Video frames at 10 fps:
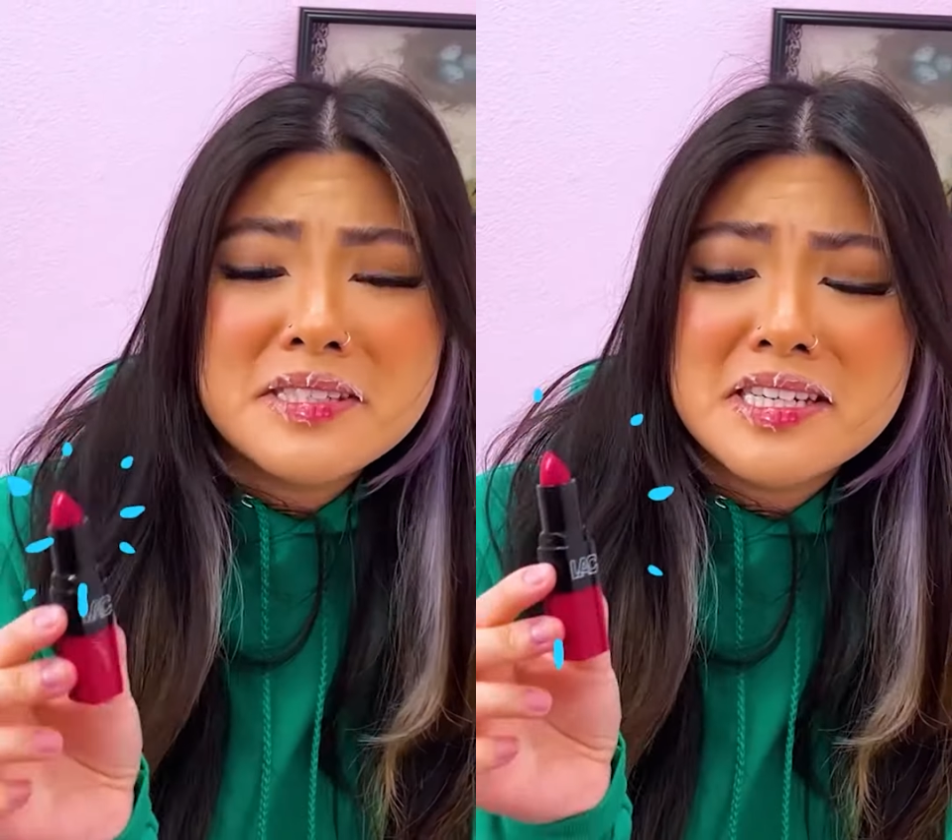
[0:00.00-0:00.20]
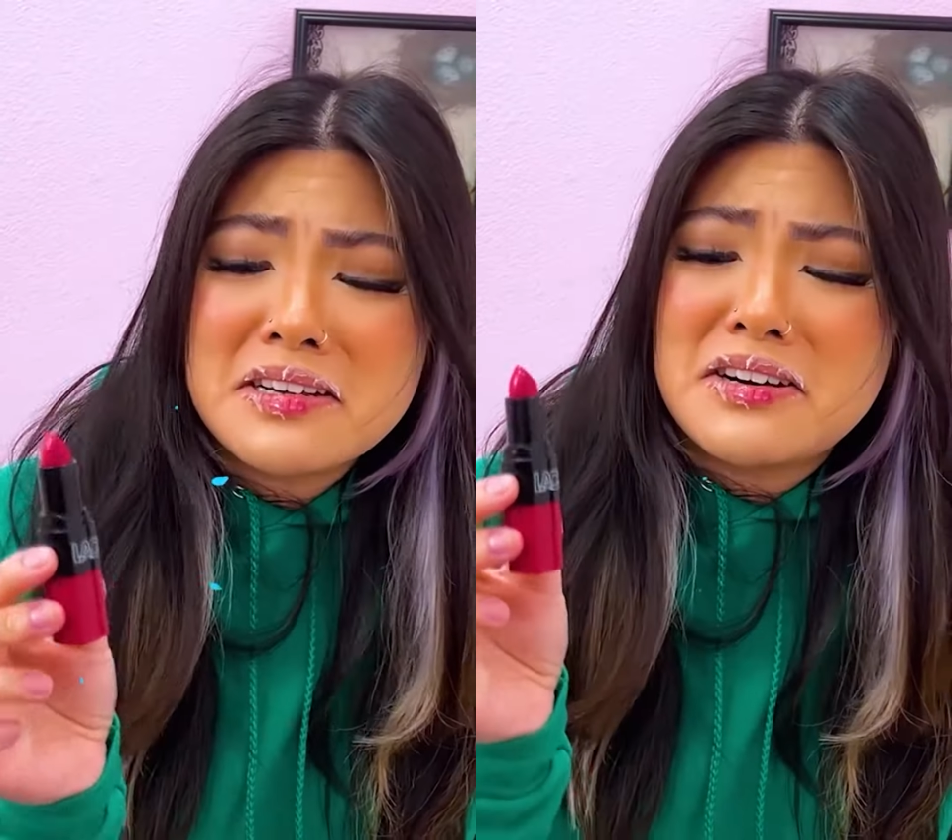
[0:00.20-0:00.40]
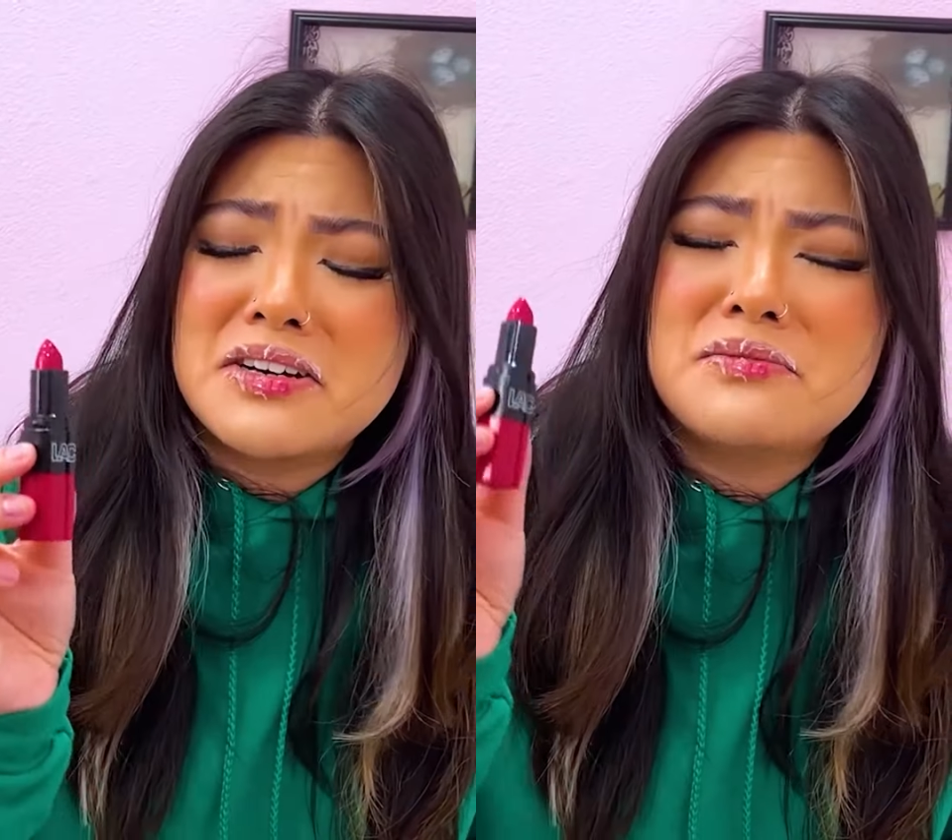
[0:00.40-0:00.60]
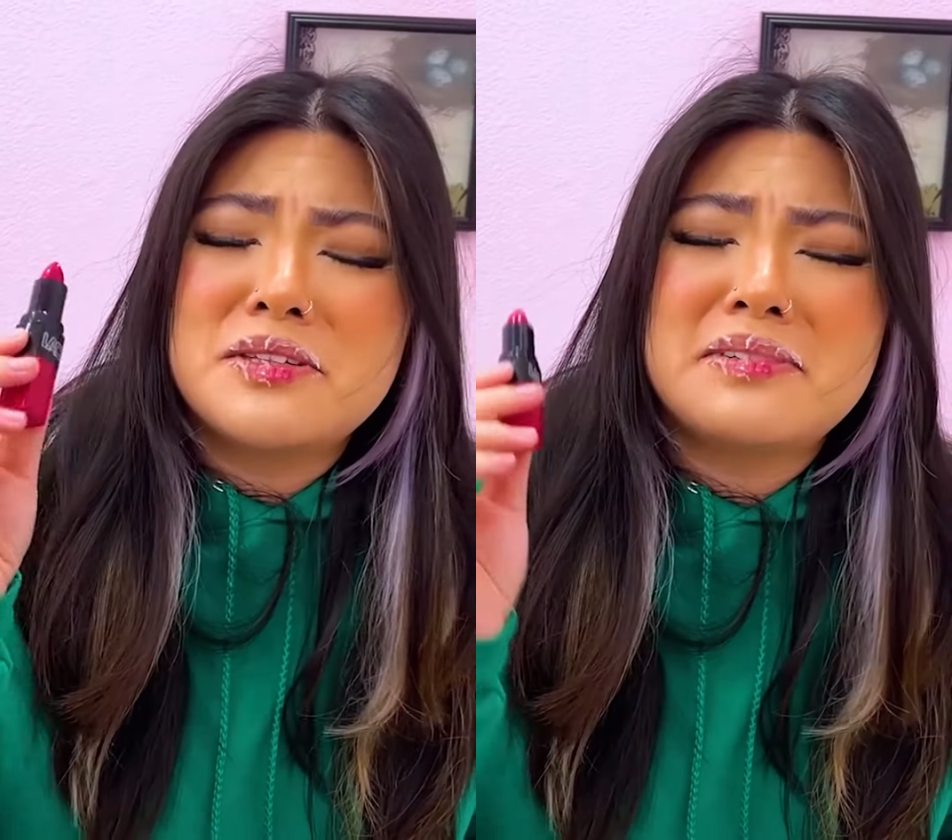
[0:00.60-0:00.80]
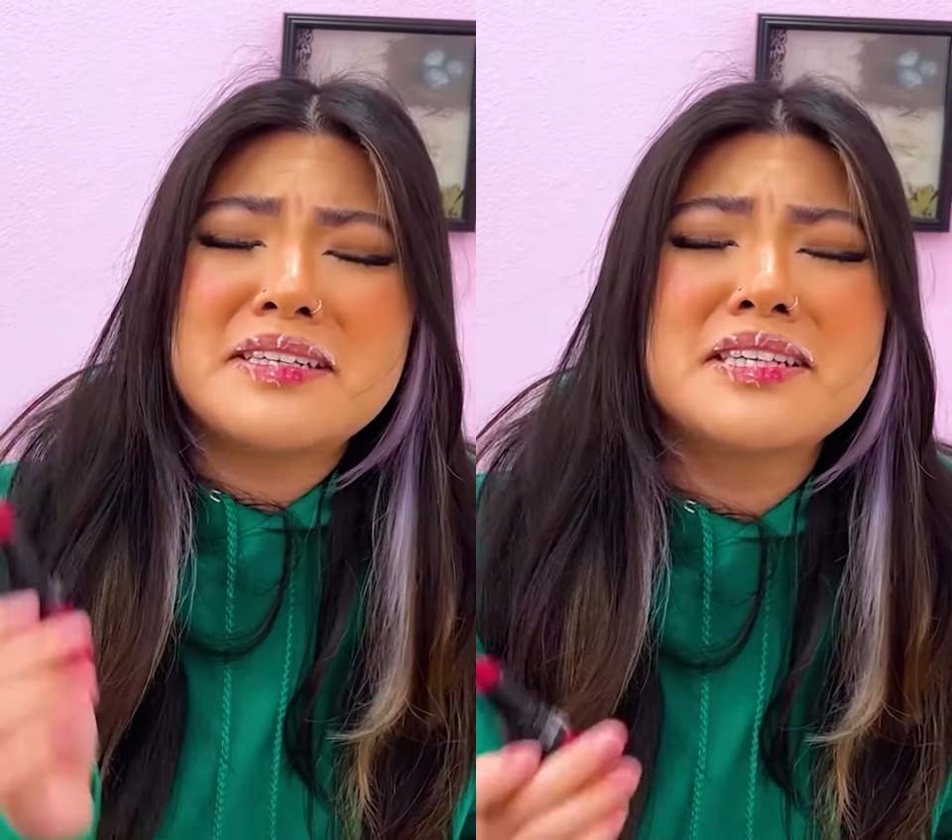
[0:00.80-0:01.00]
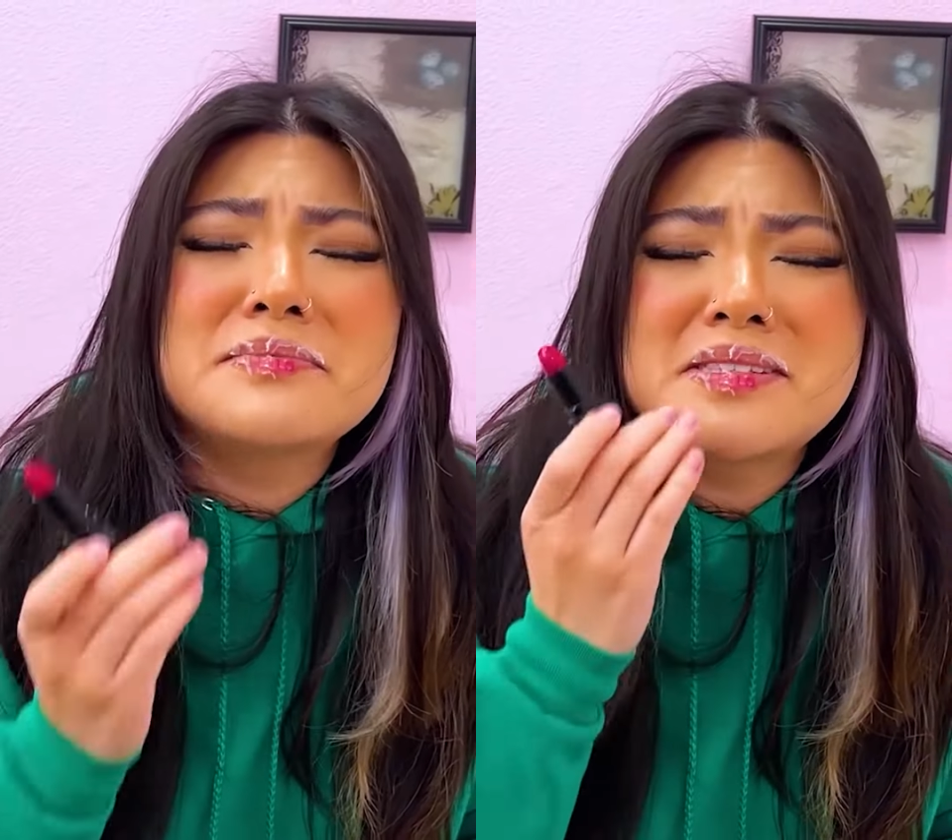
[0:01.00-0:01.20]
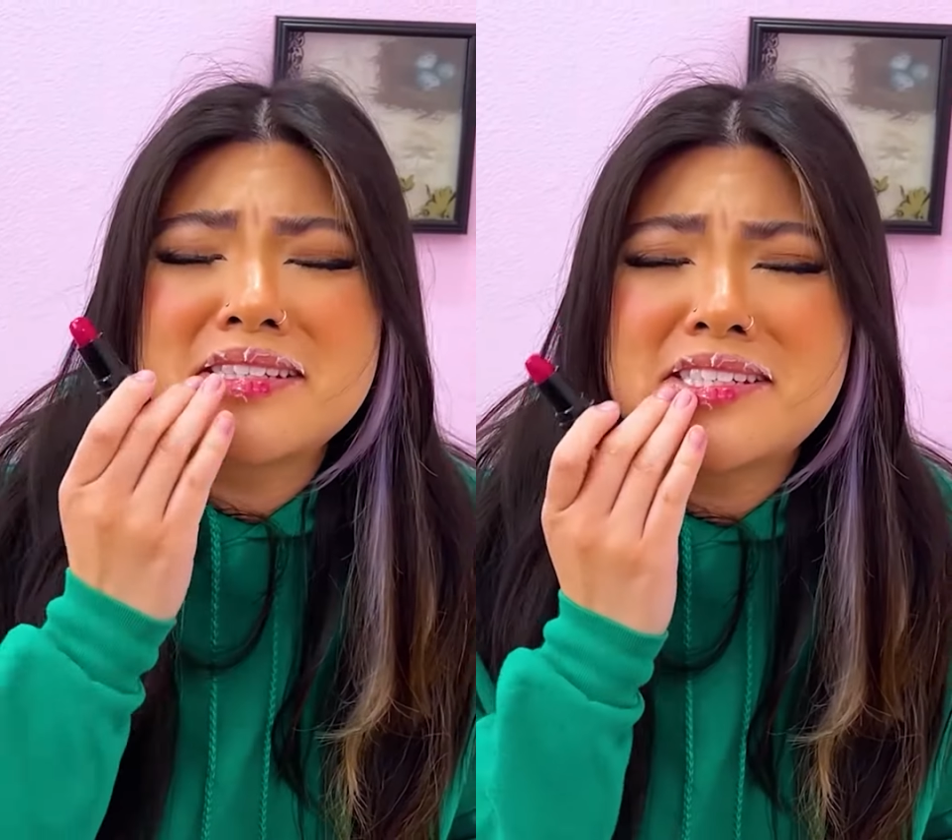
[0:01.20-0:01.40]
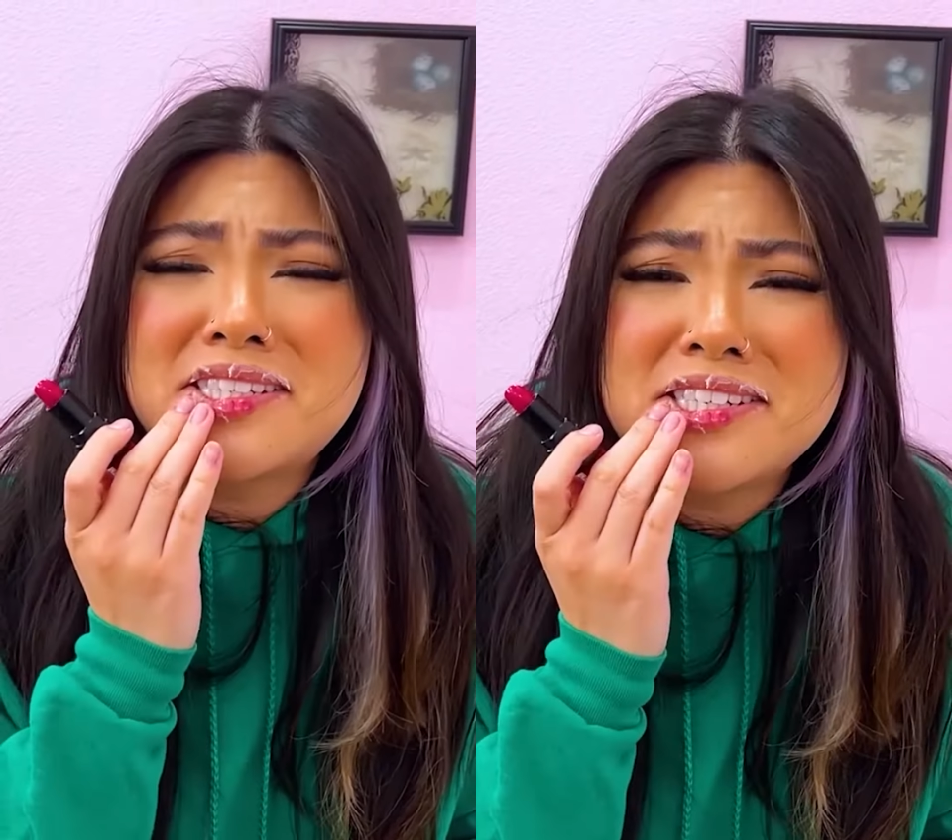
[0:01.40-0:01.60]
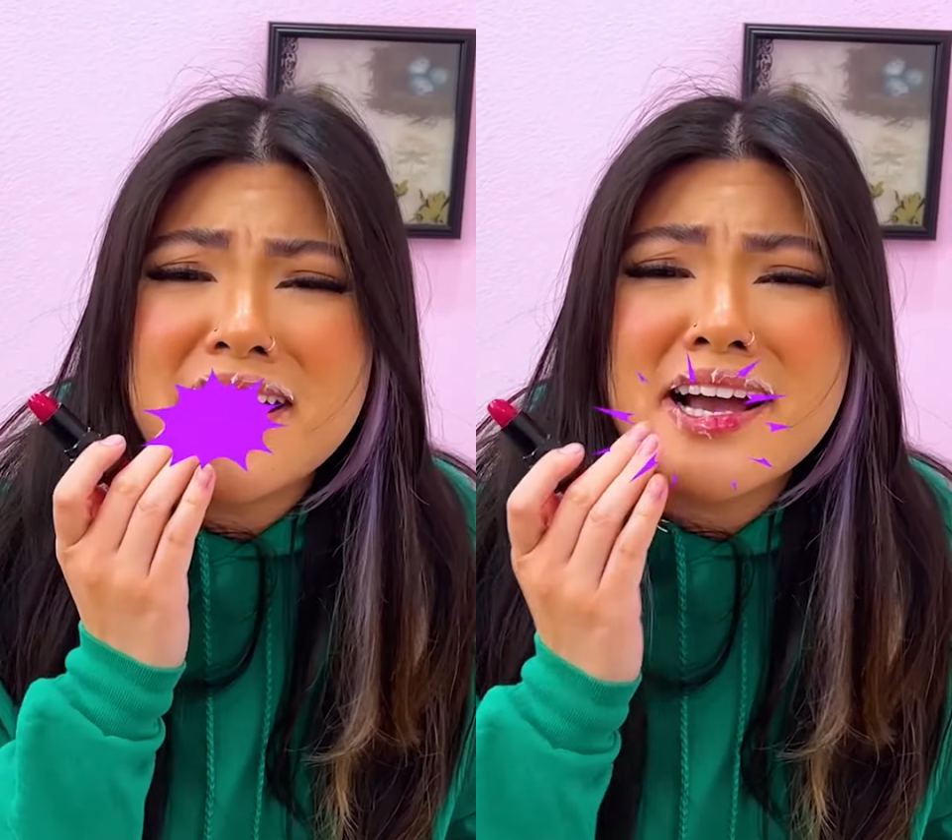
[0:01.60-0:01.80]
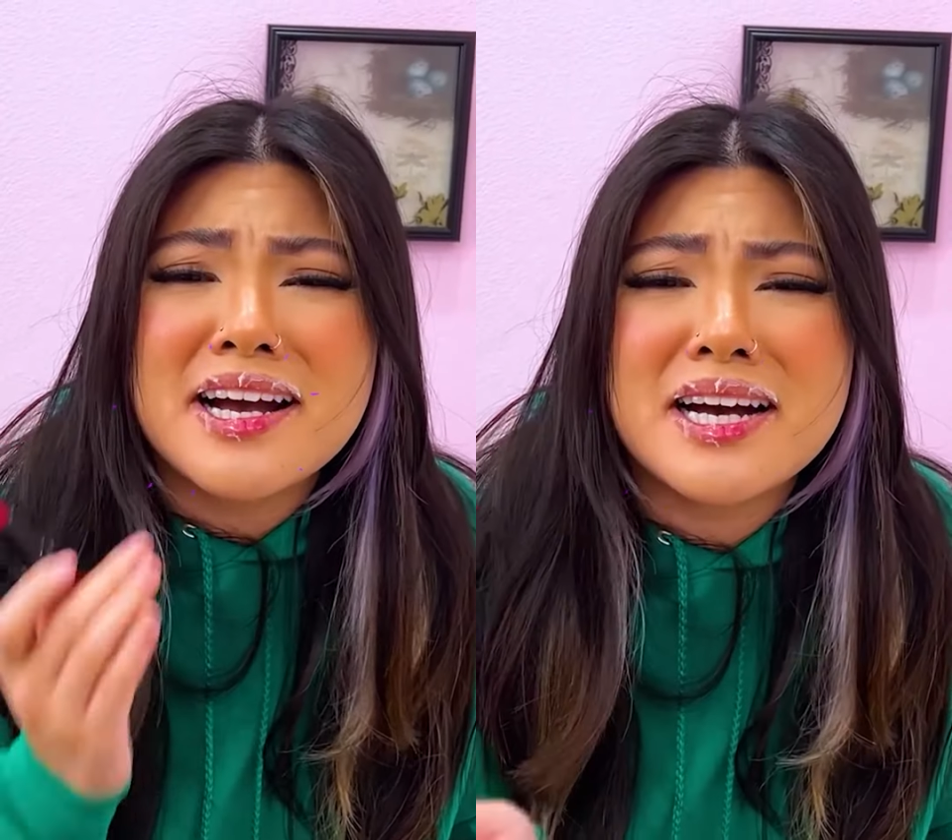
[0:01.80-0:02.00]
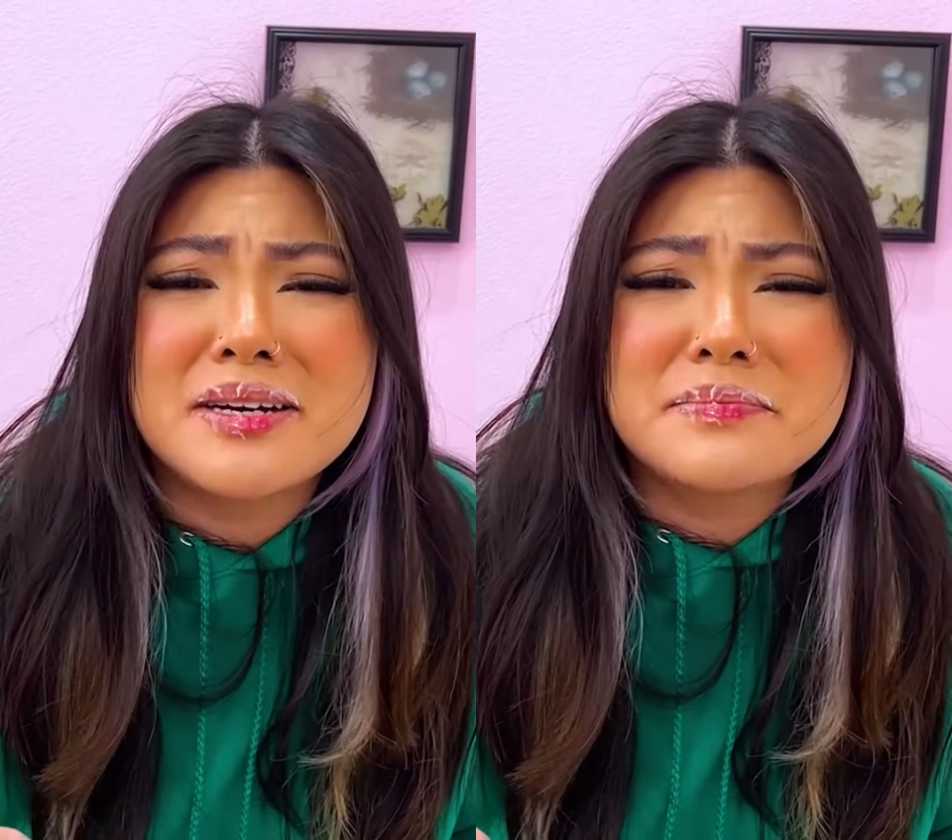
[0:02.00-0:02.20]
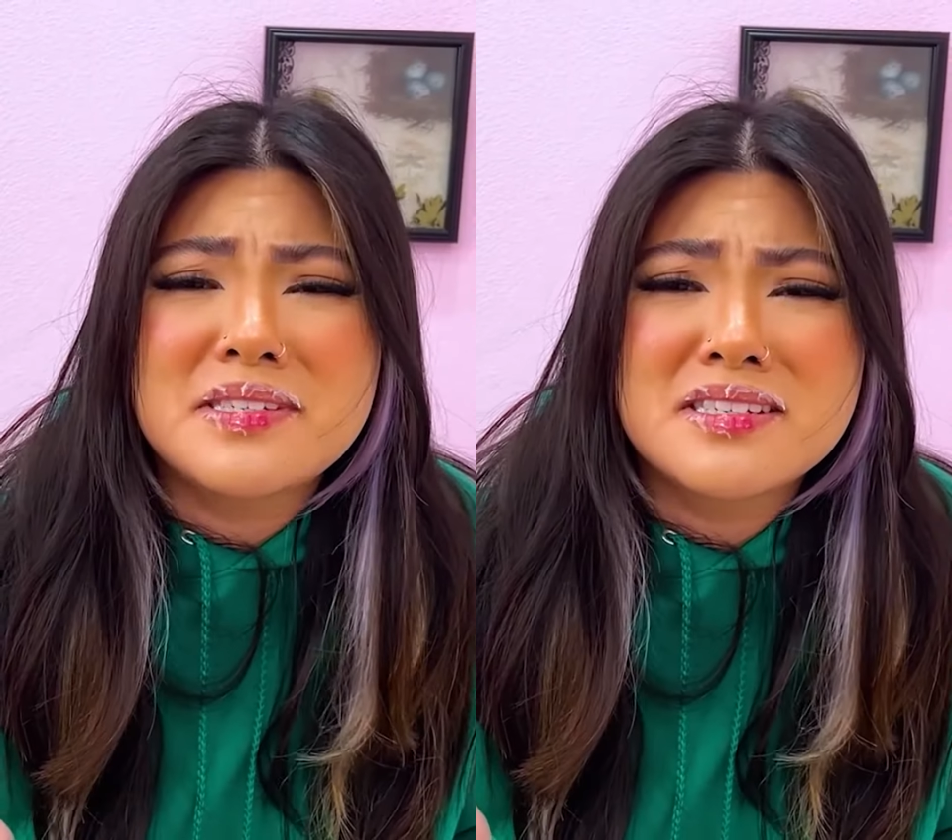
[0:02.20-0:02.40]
stick on with my lips this trapped.